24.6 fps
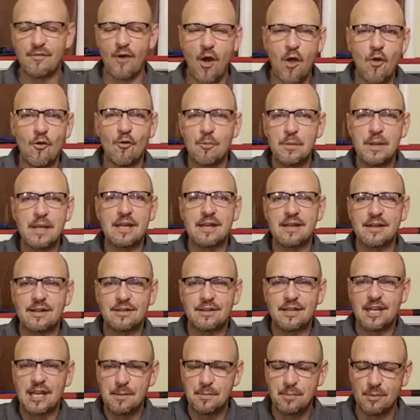following me
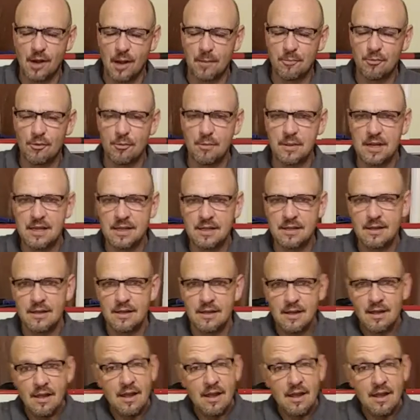and keeping up with me.